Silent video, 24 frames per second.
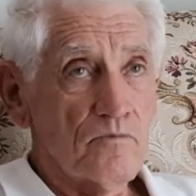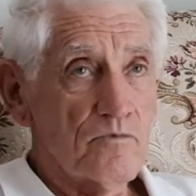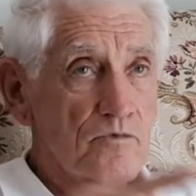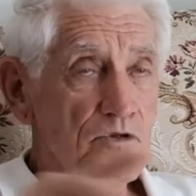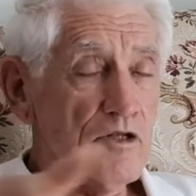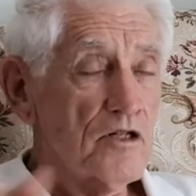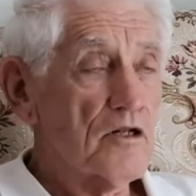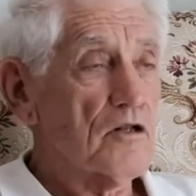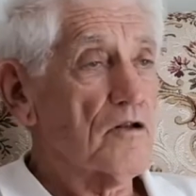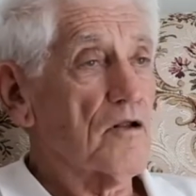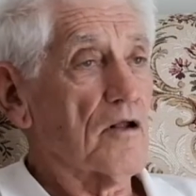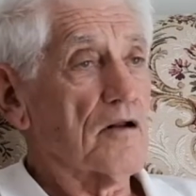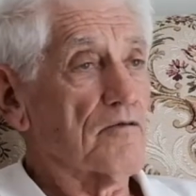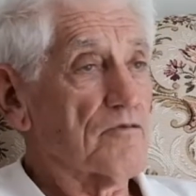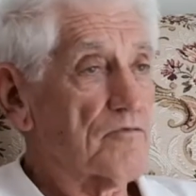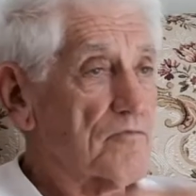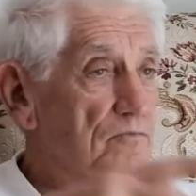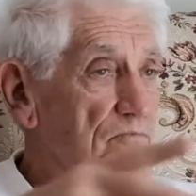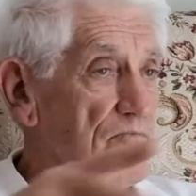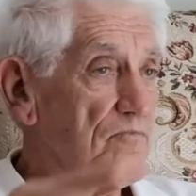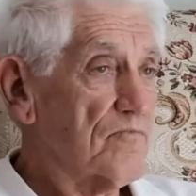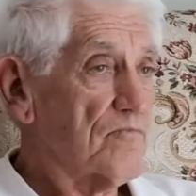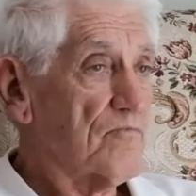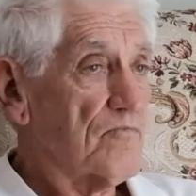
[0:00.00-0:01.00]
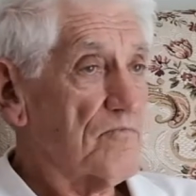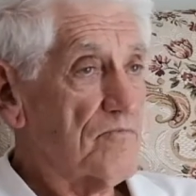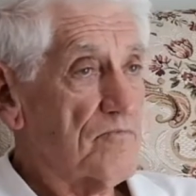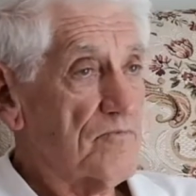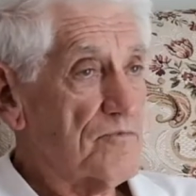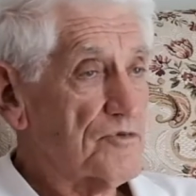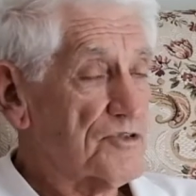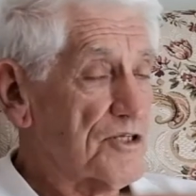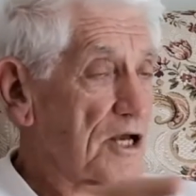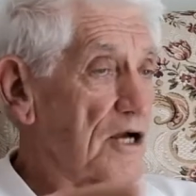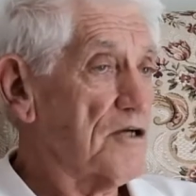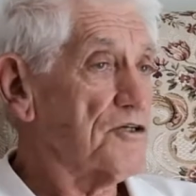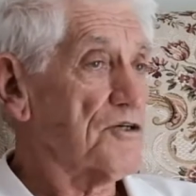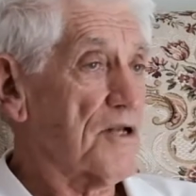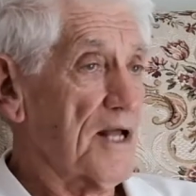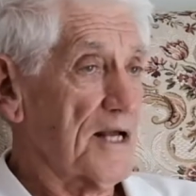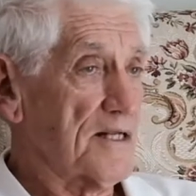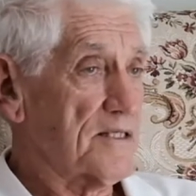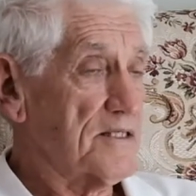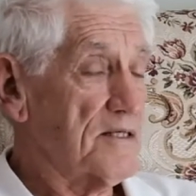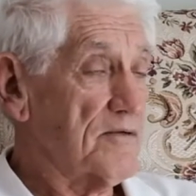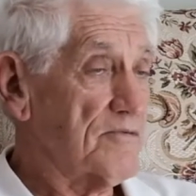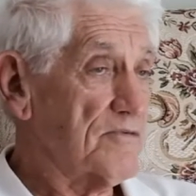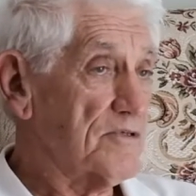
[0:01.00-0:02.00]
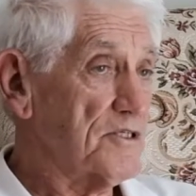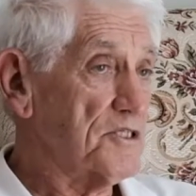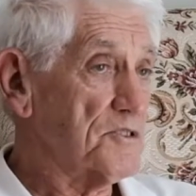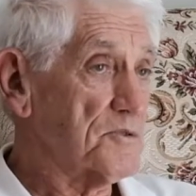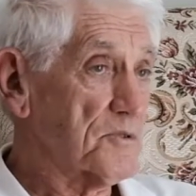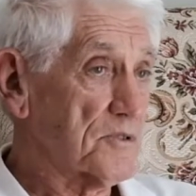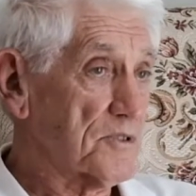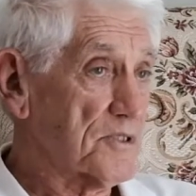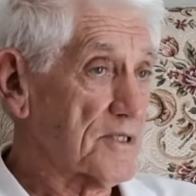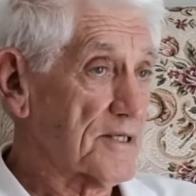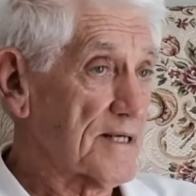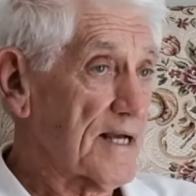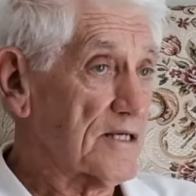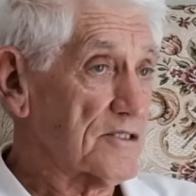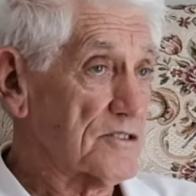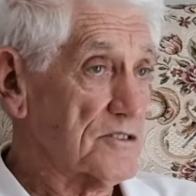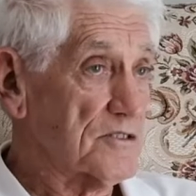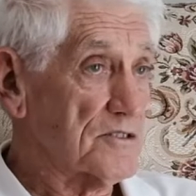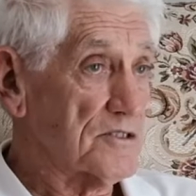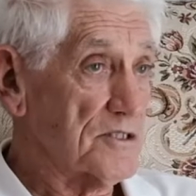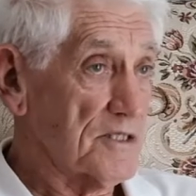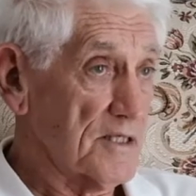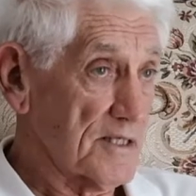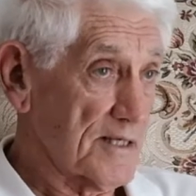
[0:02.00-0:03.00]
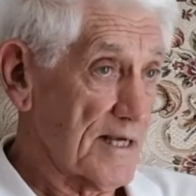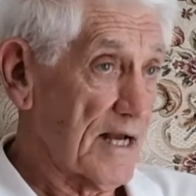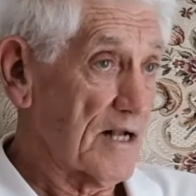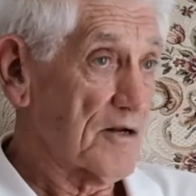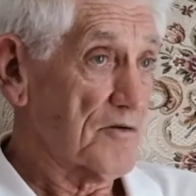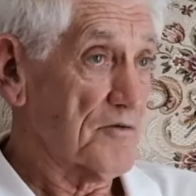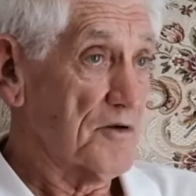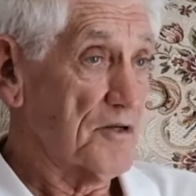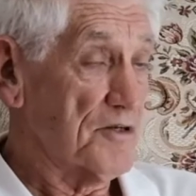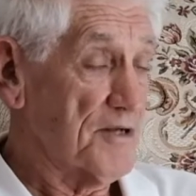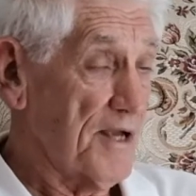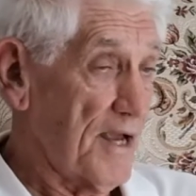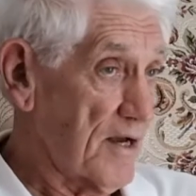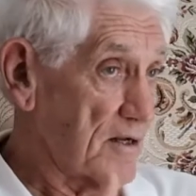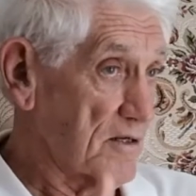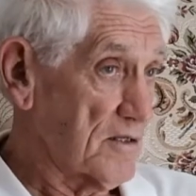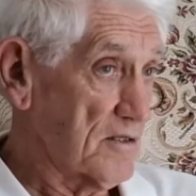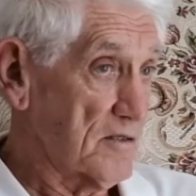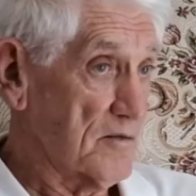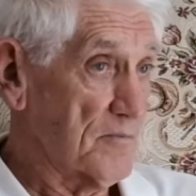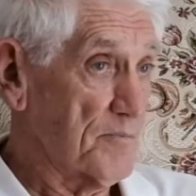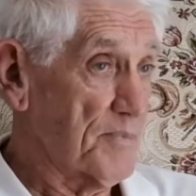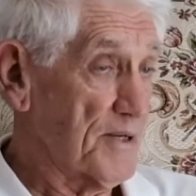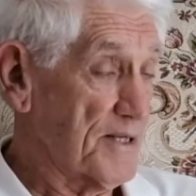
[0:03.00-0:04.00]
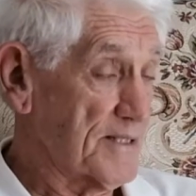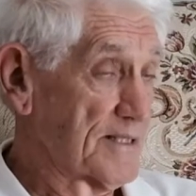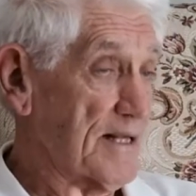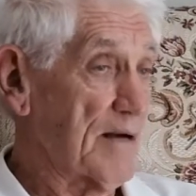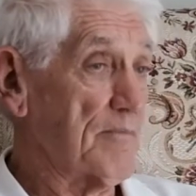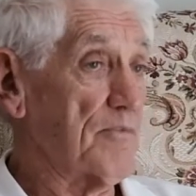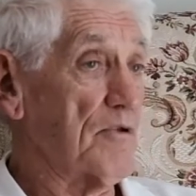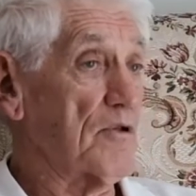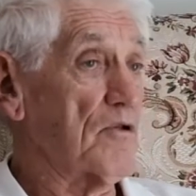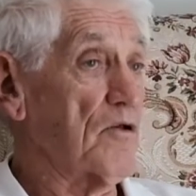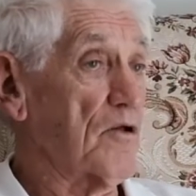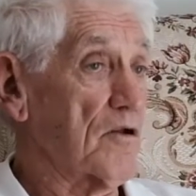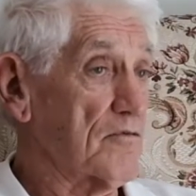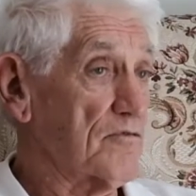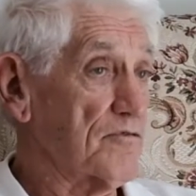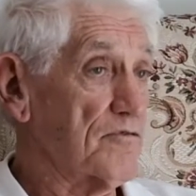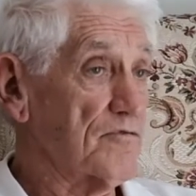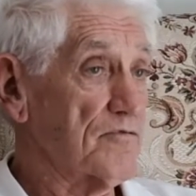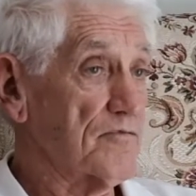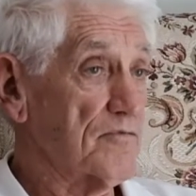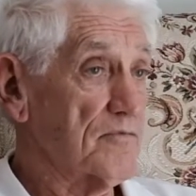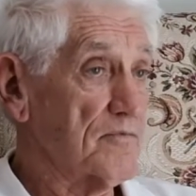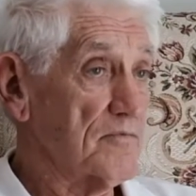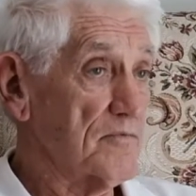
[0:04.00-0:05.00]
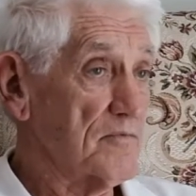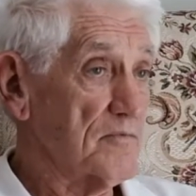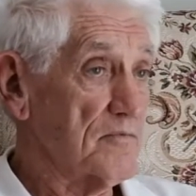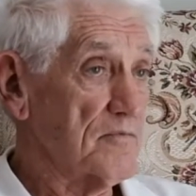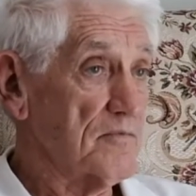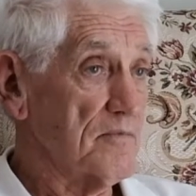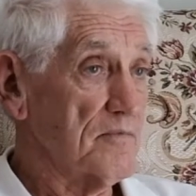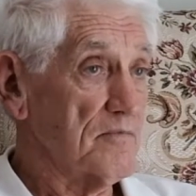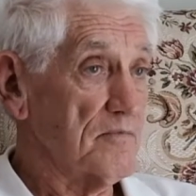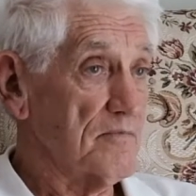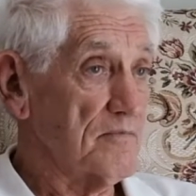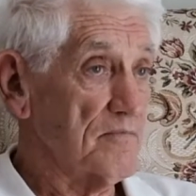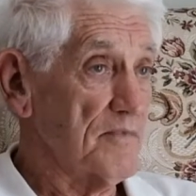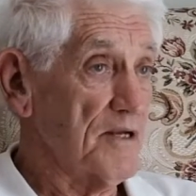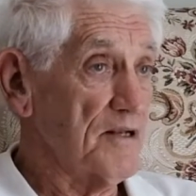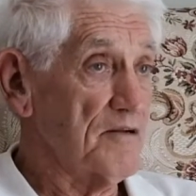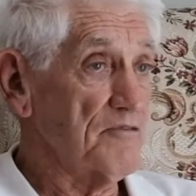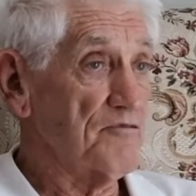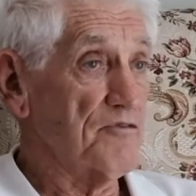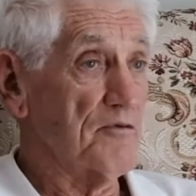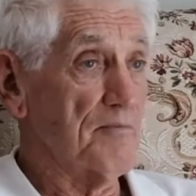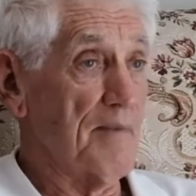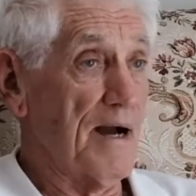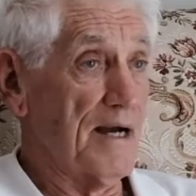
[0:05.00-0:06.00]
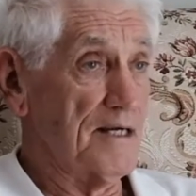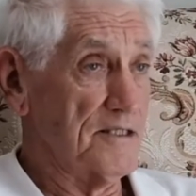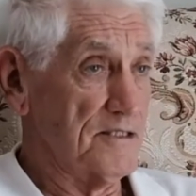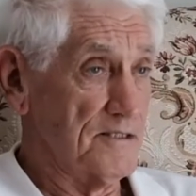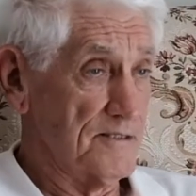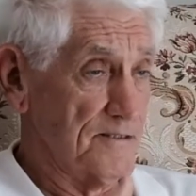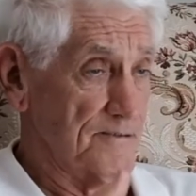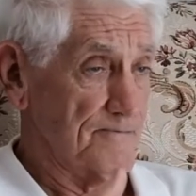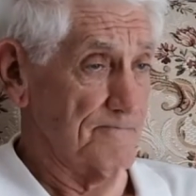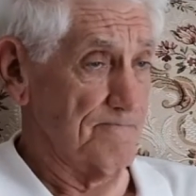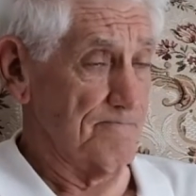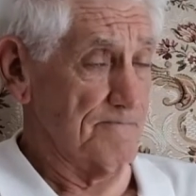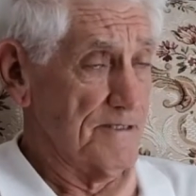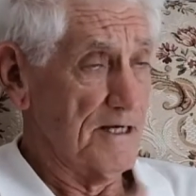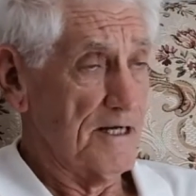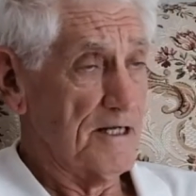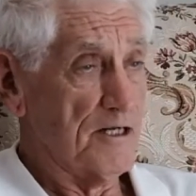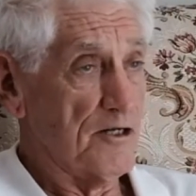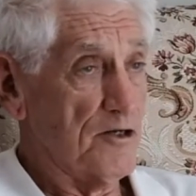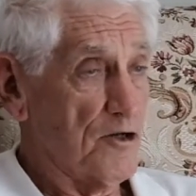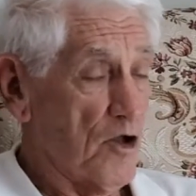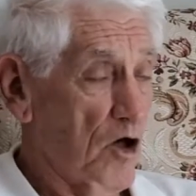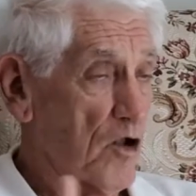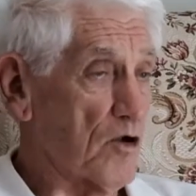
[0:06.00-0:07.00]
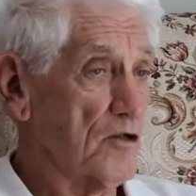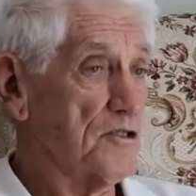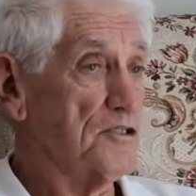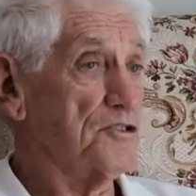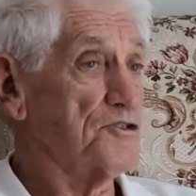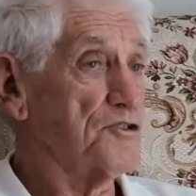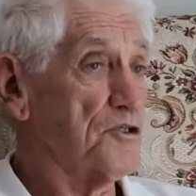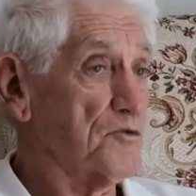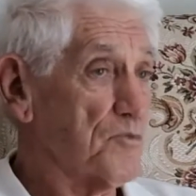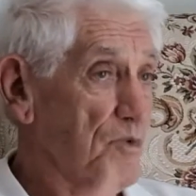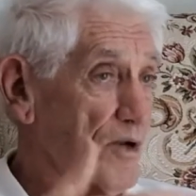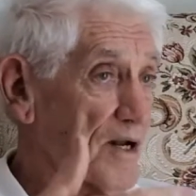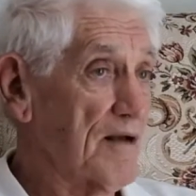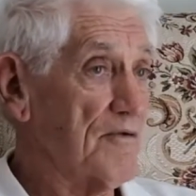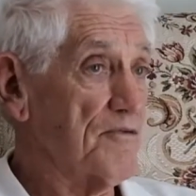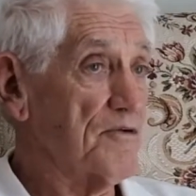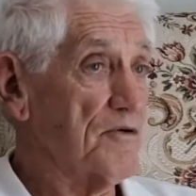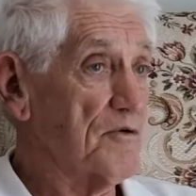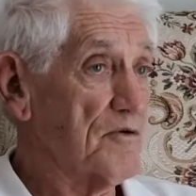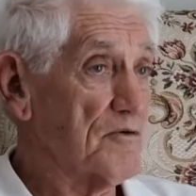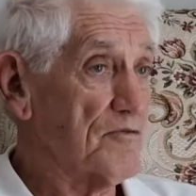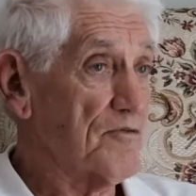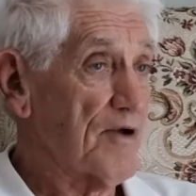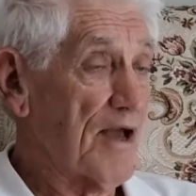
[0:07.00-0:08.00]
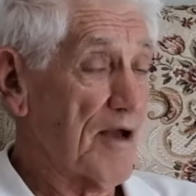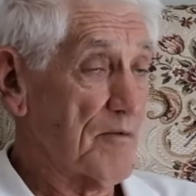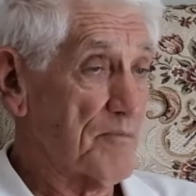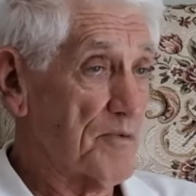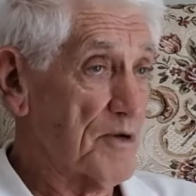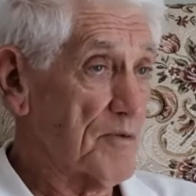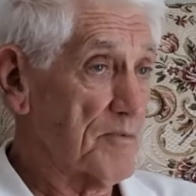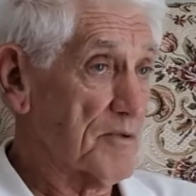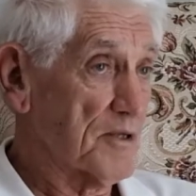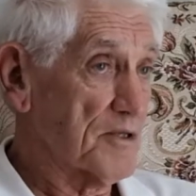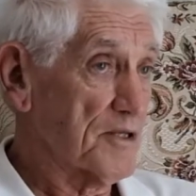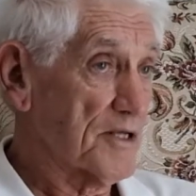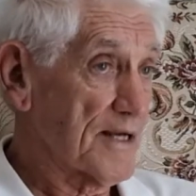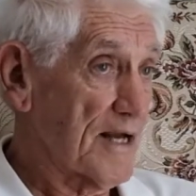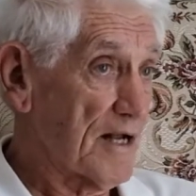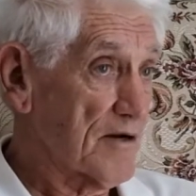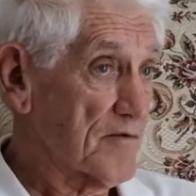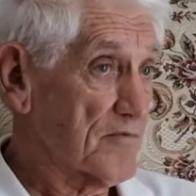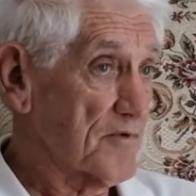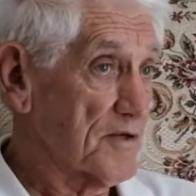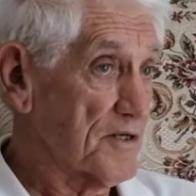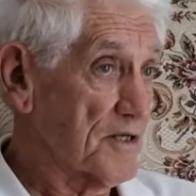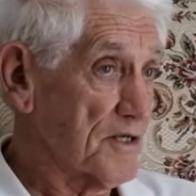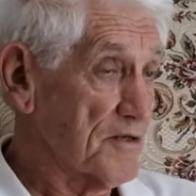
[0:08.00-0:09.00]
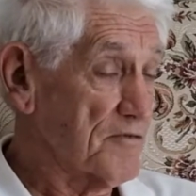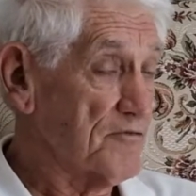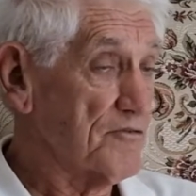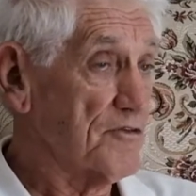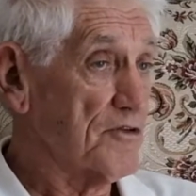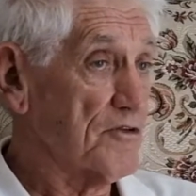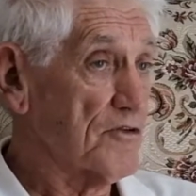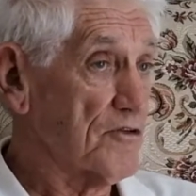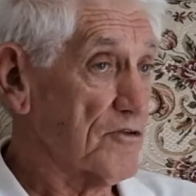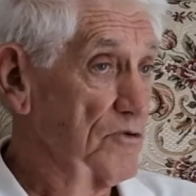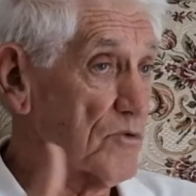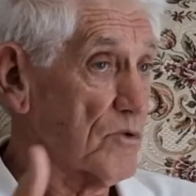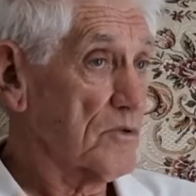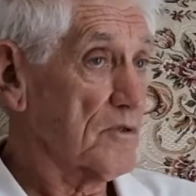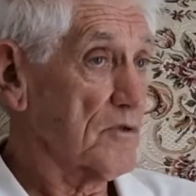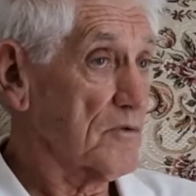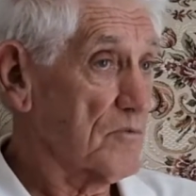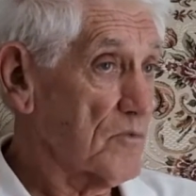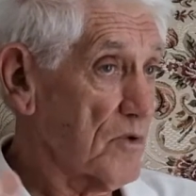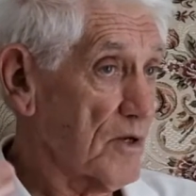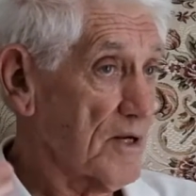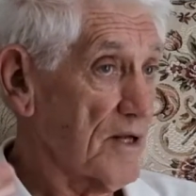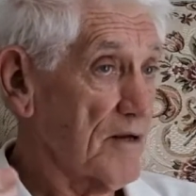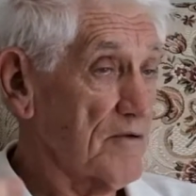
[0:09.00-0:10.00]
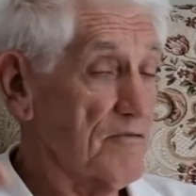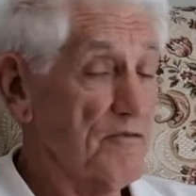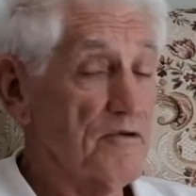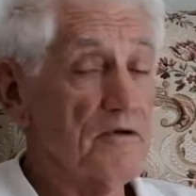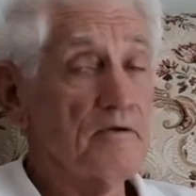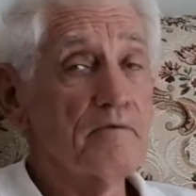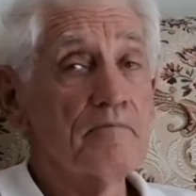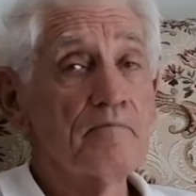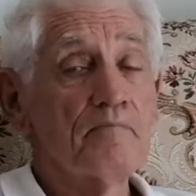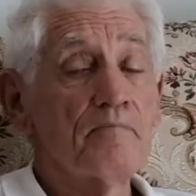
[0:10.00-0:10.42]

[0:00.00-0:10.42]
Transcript: did a lot of social activities with the cousins in a country town and picked up a lot of information and knowledge and what have you of how people in the country lived and thought and what have you.